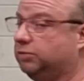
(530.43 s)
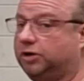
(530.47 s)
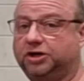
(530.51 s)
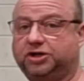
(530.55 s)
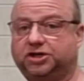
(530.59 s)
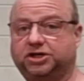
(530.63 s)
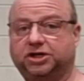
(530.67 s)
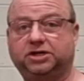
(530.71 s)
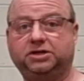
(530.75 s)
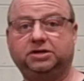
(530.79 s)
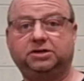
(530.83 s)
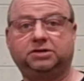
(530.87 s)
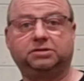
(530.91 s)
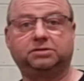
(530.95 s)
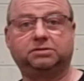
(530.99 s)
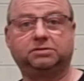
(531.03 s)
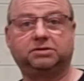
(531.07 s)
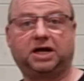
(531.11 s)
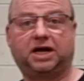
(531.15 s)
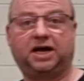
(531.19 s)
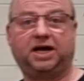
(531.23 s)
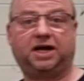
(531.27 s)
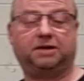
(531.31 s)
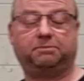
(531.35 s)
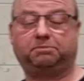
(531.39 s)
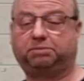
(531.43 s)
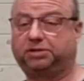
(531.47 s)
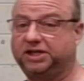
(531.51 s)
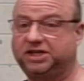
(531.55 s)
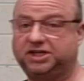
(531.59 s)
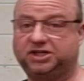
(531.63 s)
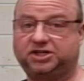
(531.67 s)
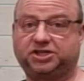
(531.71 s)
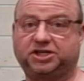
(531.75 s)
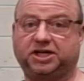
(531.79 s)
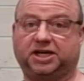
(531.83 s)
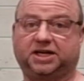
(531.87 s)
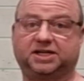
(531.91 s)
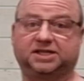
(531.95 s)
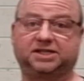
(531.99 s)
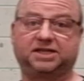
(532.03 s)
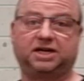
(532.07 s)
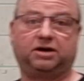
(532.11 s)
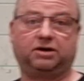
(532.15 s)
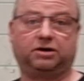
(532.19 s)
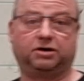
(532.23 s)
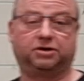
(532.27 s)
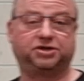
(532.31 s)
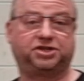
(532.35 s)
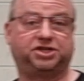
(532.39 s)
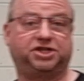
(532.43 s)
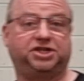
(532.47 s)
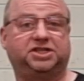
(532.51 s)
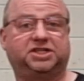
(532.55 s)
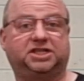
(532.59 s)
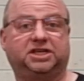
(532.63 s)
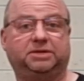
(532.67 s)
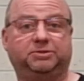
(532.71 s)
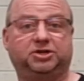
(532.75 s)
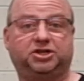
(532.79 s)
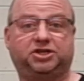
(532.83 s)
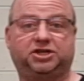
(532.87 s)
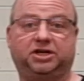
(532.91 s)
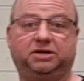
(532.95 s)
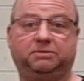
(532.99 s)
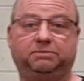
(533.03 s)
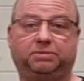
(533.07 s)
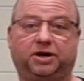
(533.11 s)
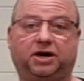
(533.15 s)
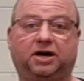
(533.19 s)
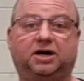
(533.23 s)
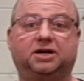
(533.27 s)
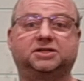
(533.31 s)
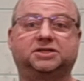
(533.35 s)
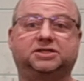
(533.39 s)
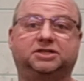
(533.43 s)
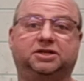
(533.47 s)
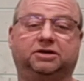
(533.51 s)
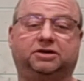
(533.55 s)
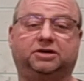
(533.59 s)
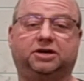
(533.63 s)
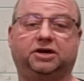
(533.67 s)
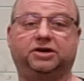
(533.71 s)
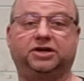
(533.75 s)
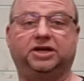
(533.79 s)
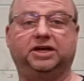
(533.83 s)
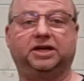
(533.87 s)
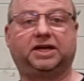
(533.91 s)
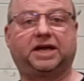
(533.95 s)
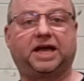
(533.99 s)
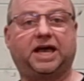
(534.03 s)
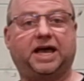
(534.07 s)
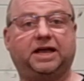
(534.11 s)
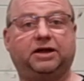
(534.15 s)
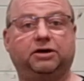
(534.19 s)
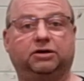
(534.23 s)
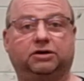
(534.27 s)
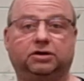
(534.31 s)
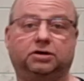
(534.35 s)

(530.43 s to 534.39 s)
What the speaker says: watching. Please check us out on gtmachineparts.co.uk